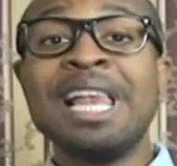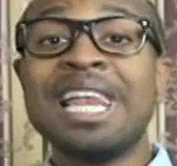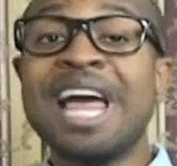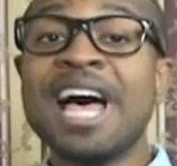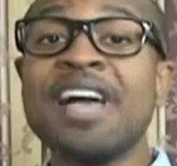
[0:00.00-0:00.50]

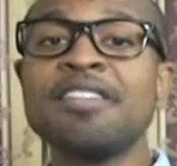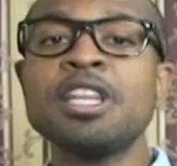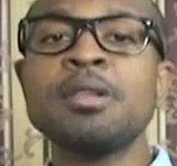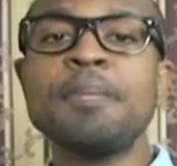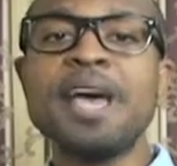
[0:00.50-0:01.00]
Life
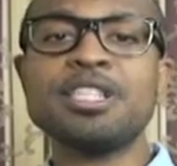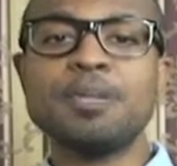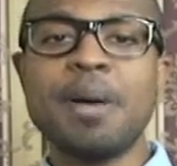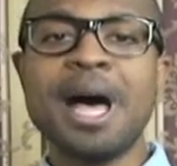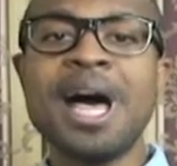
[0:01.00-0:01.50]
can
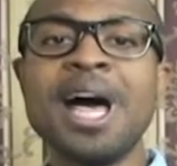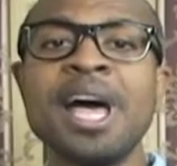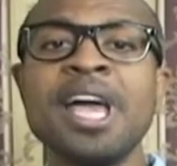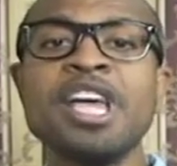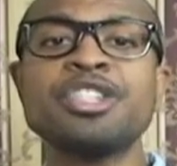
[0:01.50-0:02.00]
pass
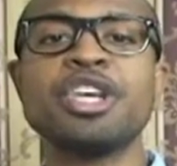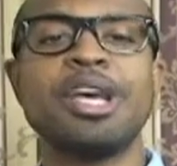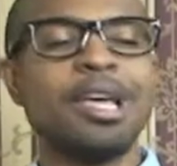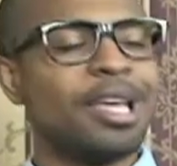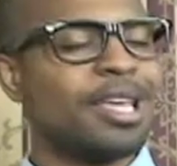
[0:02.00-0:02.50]
by us
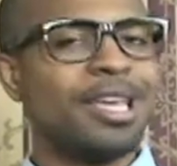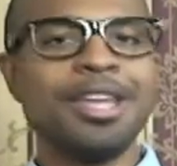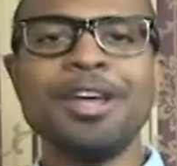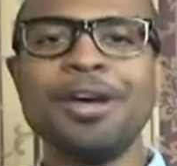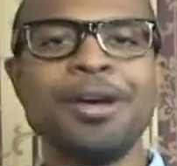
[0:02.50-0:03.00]

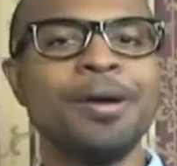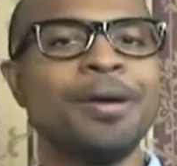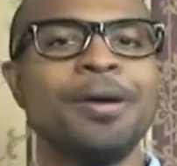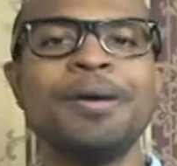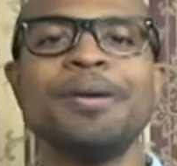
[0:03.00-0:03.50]
in a
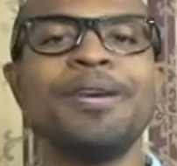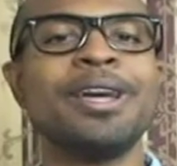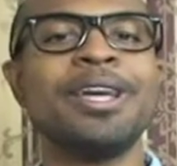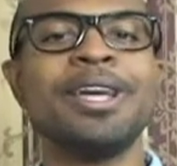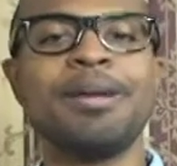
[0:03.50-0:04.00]

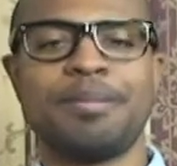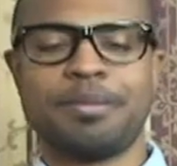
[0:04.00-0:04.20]
hurry,